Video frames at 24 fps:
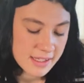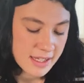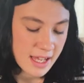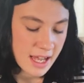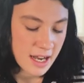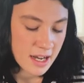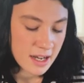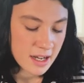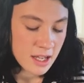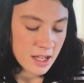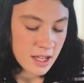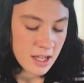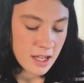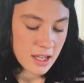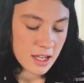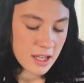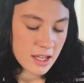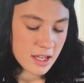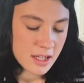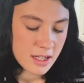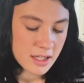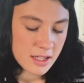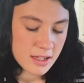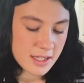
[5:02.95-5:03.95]
And
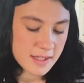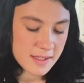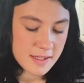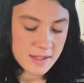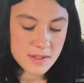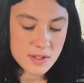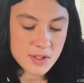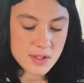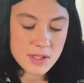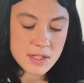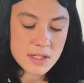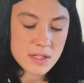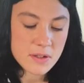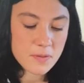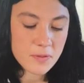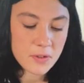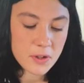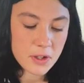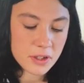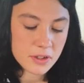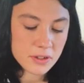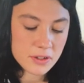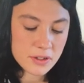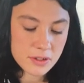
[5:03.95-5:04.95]
this is just a
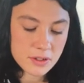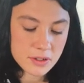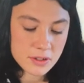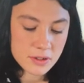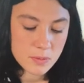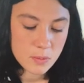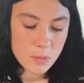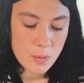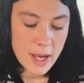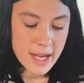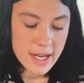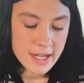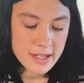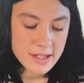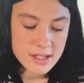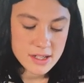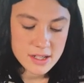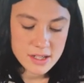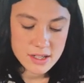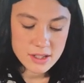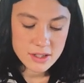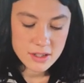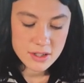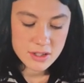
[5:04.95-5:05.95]
different way
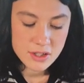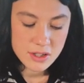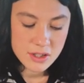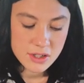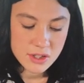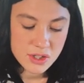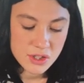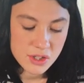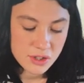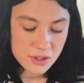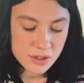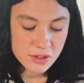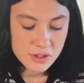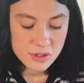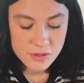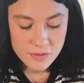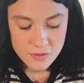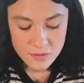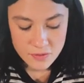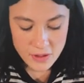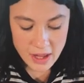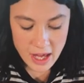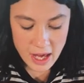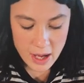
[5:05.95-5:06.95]
to shoot
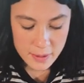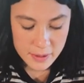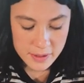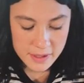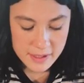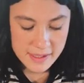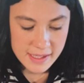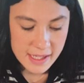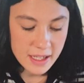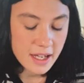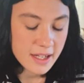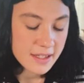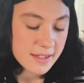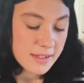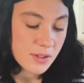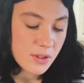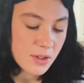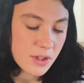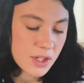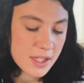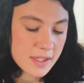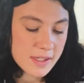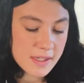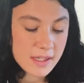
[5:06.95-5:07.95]
flowers. Like, I saw
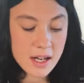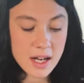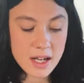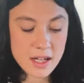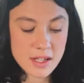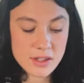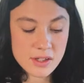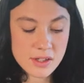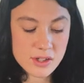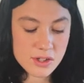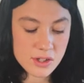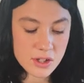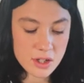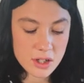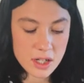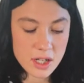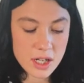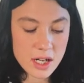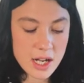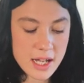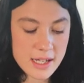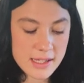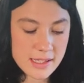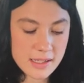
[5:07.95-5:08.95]
this and I shot
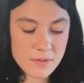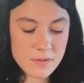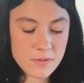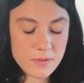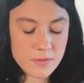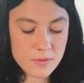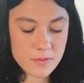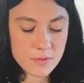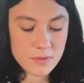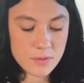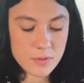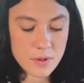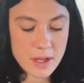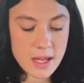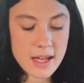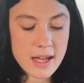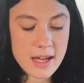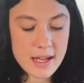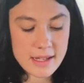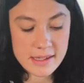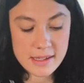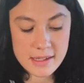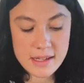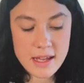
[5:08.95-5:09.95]
it
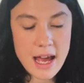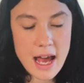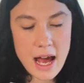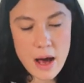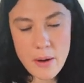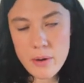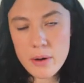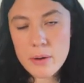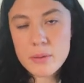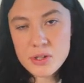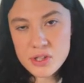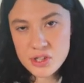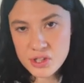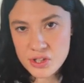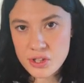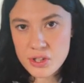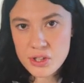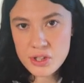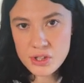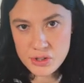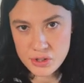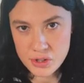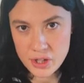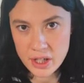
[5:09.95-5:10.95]
as how I would shoot
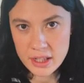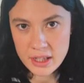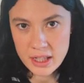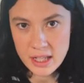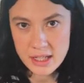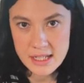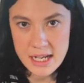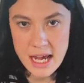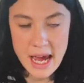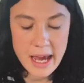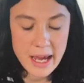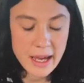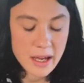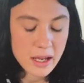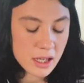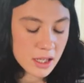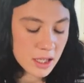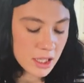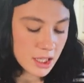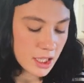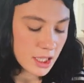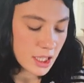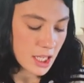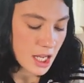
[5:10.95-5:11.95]
it during the day.
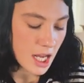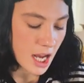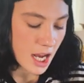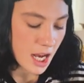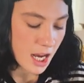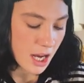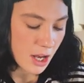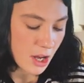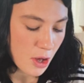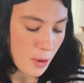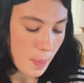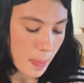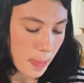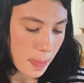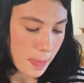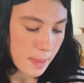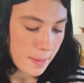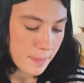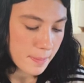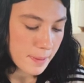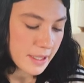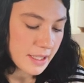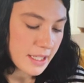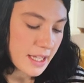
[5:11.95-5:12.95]

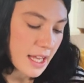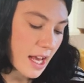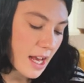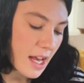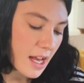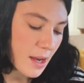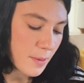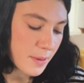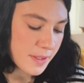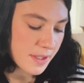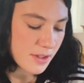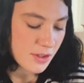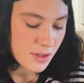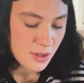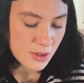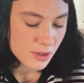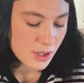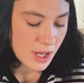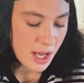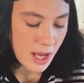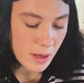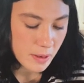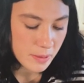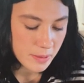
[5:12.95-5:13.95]
But yeah, I wasn't
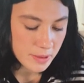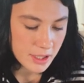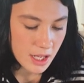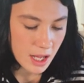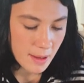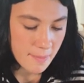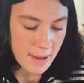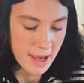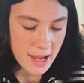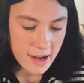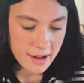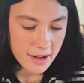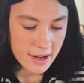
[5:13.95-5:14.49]
sure how it would come out.